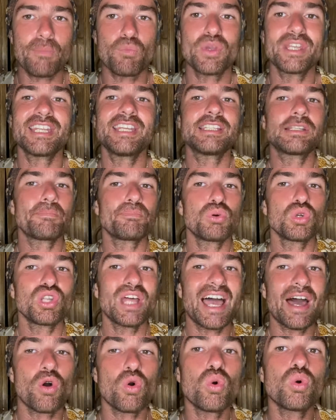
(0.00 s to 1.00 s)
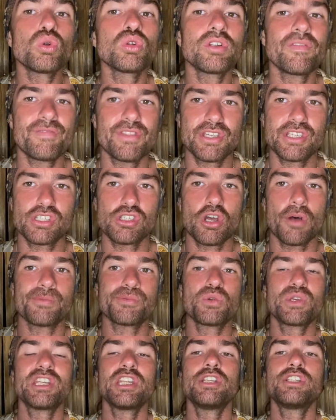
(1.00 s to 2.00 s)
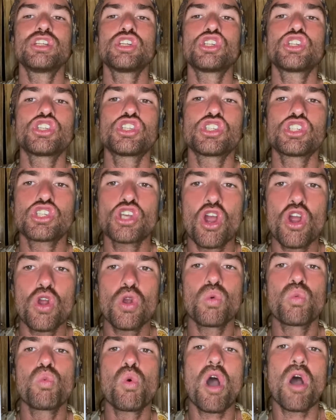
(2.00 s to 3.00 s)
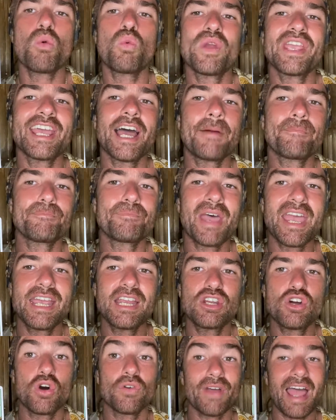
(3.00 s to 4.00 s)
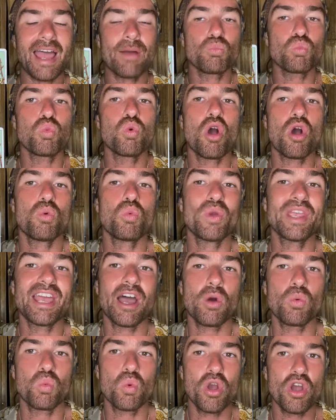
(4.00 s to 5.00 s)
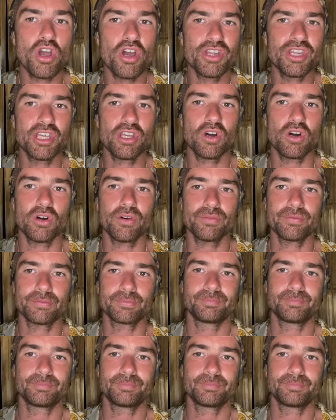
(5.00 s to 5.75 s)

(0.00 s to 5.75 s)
We need to pull out all of the stops. We need to show what we are made of and what we are worthy of.